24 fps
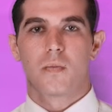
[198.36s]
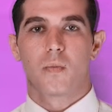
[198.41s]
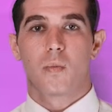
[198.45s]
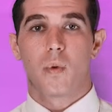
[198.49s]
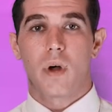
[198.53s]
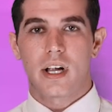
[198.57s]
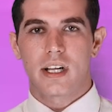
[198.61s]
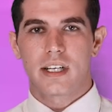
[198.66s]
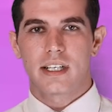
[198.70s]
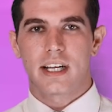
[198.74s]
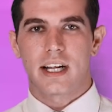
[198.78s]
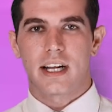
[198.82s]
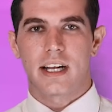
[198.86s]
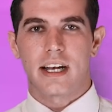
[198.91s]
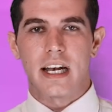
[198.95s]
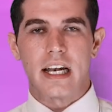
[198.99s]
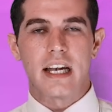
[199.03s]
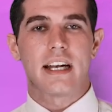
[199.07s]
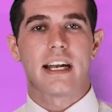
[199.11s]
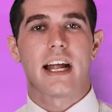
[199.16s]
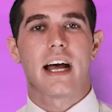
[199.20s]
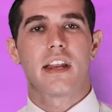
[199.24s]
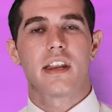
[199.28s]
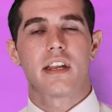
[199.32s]
Well done!
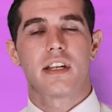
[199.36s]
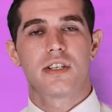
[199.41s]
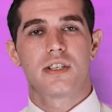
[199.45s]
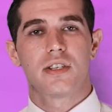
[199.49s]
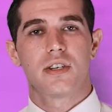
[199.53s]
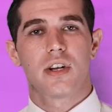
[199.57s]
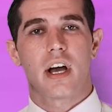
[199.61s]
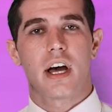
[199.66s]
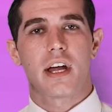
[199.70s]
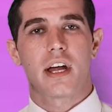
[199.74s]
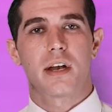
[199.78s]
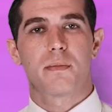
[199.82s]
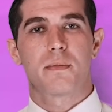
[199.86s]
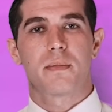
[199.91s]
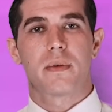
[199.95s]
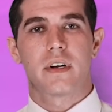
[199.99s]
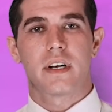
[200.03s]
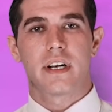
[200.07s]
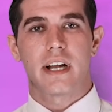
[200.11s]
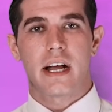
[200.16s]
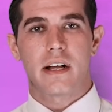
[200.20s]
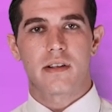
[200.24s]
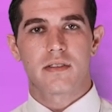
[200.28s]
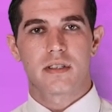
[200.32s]
Now that you know how to
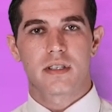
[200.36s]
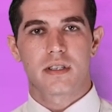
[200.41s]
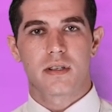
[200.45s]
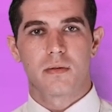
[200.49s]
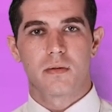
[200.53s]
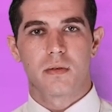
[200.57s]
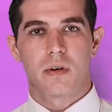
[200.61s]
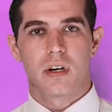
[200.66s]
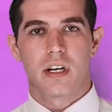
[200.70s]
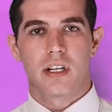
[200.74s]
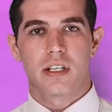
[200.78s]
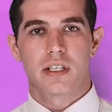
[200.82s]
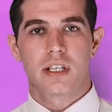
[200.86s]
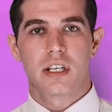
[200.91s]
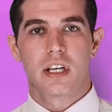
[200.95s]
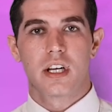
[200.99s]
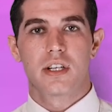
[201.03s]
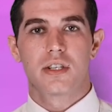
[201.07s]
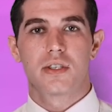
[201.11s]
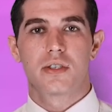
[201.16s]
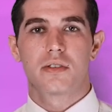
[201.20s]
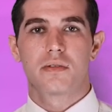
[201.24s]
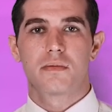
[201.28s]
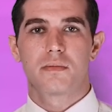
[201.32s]
pronounce the words,
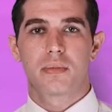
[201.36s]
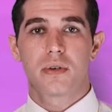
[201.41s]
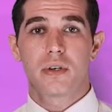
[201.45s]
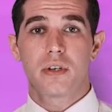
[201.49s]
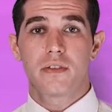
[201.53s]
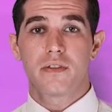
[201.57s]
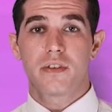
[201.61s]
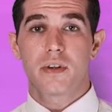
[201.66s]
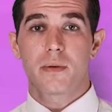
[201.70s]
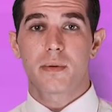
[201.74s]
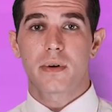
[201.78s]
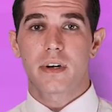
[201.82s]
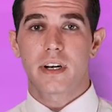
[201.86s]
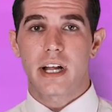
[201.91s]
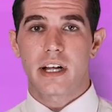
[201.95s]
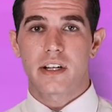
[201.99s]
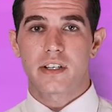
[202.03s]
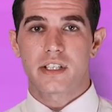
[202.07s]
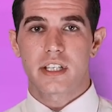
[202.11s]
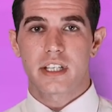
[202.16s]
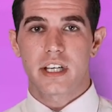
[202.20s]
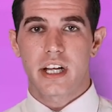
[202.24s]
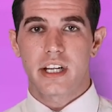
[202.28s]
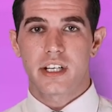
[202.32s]
to improve your
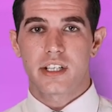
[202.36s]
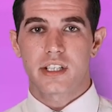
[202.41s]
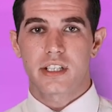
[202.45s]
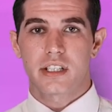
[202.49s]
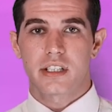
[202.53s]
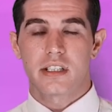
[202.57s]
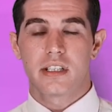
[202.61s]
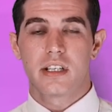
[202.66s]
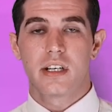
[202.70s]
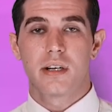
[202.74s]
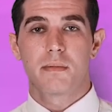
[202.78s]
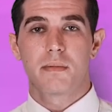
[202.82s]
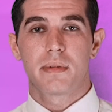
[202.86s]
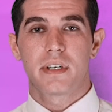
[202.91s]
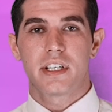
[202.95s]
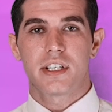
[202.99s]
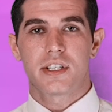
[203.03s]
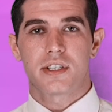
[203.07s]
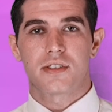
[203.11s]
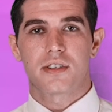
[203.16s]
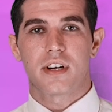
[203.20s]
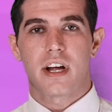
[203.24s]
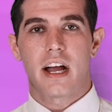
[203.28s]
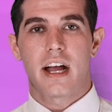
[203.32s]
pronunciation,
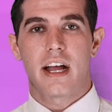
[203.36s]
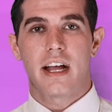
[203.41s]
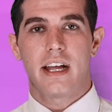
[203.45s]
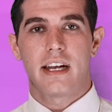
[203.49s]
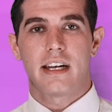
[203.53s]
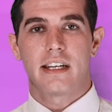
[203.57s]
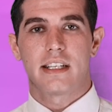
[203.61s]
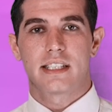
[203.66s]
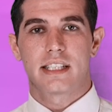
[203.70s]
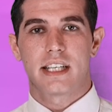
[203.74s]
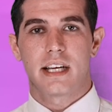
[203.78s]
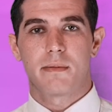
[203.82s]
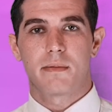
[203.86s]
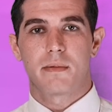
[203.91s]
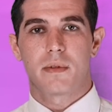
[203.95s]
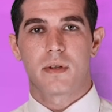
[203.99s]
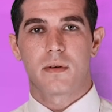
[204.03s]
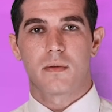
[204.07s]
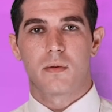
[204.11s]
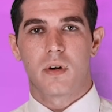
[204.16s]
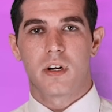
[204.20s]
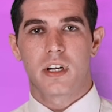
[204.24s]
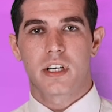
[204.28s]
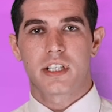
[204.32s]
please try and attempt the
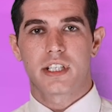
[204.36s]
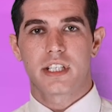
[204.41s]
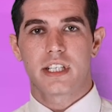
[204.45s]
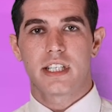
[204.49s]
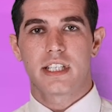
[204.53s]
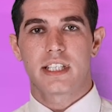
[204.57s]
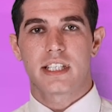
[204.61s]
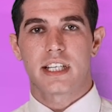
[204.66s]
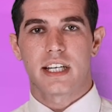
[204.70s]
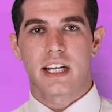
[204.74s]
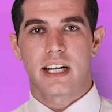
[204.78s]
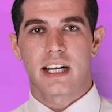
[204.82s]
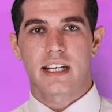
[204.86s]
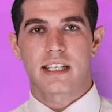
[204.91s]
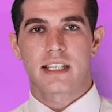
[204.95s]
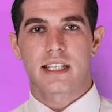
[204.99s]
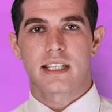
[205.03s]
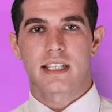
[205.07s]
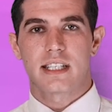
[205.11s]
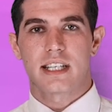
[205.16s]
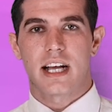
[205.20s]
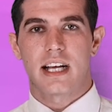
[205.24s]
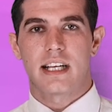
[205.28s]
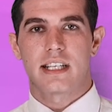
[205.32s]
worksheets and
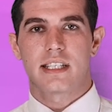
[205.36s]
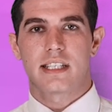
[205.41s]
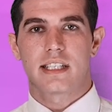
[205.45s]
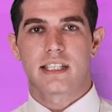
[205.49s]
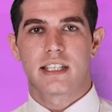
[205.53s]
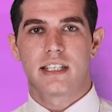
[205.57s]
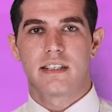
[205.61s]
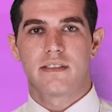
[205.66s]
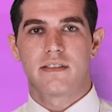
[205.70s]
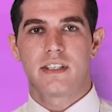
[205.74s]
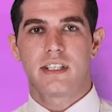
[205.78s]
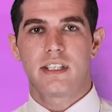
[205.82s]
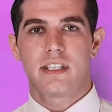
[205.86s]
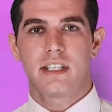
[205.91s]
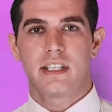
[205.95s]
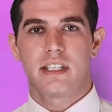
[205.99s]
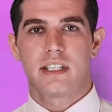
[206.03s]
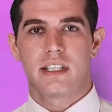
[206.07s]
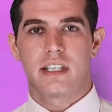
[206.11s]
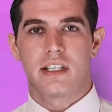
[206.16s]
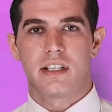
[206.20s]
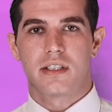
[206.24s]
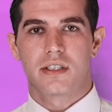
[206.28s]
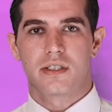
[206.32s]
exercises given
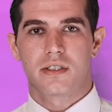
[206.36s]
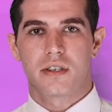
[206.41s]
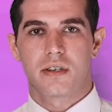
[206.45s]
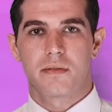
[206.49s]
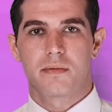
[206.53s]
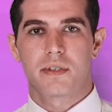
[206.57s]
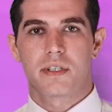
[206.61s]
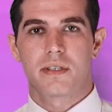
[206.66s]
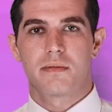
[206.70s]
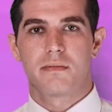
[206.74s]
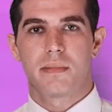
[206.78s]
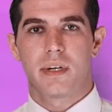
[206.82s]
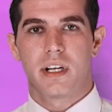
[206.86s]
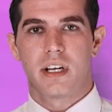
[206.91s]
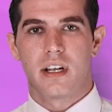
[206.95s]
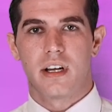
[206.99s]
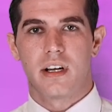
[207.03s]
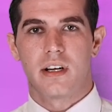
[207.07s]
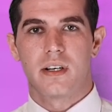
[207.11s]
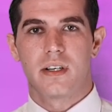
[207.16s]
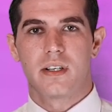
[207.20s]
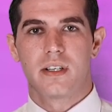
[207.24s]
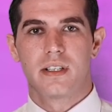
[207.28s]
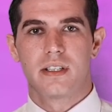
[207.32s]
in the description
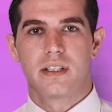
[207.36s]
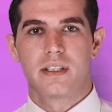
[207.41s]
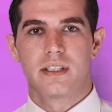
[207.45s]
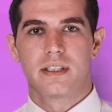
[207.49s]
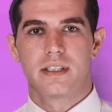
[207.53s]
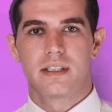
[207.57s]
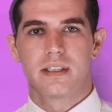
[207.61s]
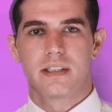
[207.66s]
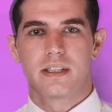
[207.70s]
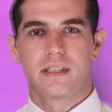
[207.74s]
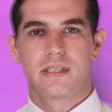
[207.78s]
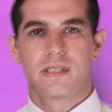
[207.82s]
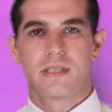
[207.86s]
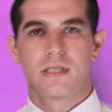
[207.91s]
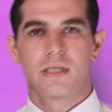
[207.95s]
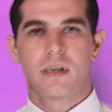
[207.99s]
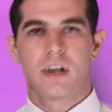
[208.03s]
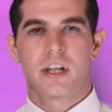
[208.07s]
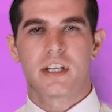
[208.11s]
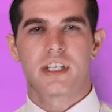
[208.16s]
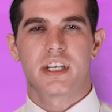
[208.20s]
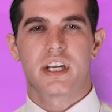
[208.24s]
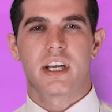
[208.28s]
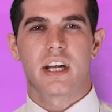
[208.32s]
below. Thanks for
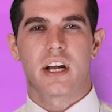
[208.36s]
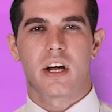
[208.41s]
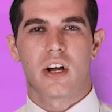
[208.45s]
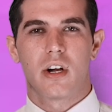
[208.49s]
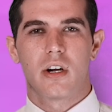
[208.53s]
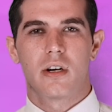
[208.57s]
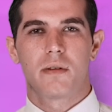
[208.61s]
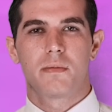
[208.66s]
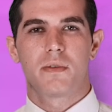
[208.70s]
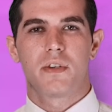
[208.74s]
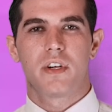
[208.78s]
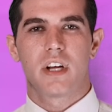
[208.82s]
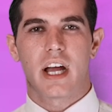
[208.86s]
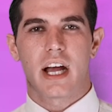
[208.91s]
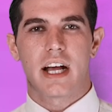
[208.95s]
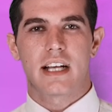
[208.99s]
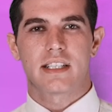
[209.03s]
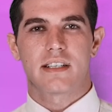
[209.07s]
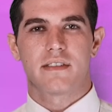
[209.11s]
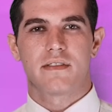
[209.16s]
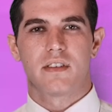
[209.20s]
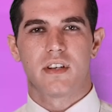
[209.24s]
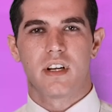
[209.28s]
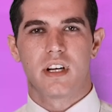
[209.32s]
watching and I hope you
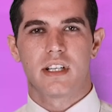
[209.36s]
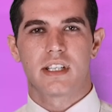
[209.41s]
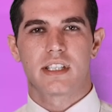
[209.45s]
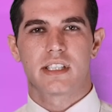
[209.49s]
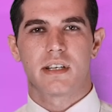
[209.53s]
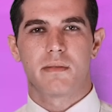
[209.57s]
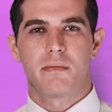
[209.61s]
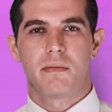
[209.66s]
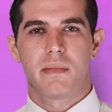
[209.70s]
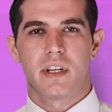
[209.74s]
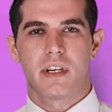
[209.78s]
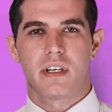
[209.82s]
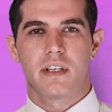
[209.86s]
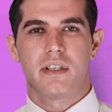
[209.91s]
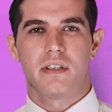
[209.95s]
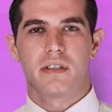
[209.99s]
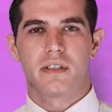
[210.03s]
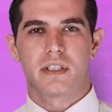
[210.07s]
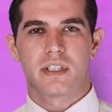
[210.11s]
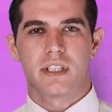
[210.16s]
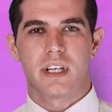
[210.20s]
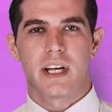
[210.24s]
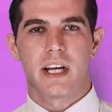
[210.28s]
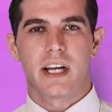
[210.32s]
guys have learned something new
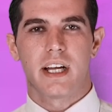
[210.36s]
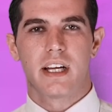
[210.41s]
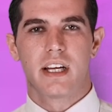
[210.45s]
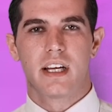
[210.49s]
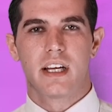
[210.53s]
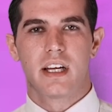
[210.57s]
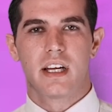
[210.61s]
today.